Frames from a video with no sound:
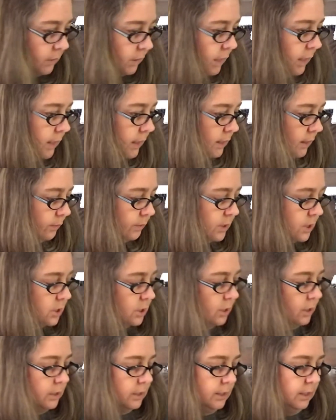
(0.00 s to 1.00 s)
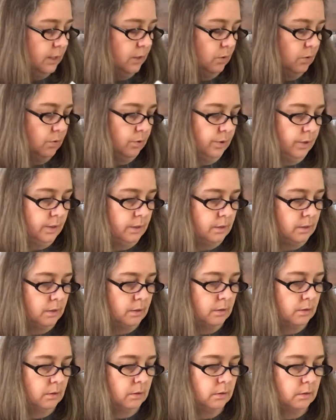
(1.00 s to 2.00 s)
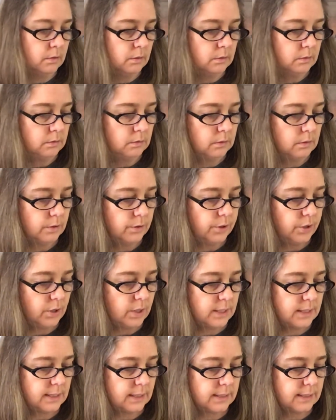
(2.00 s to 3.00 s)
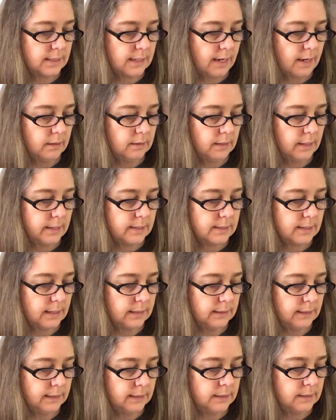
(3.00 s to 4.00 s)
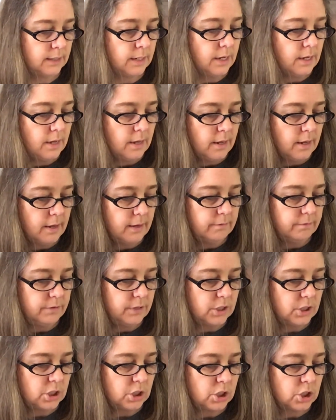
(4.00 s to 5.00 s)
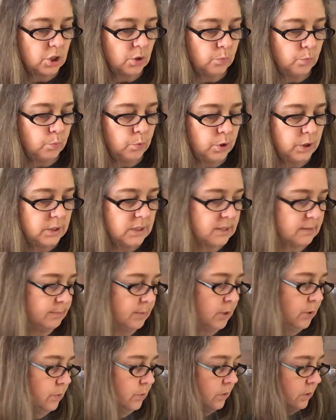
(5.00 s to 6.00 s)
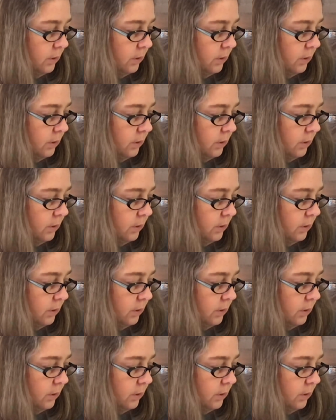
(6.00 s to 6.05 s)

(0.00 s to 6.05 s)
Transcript: And I restarted it on 36 count Lakeside Linen Vintage Wood Smoke.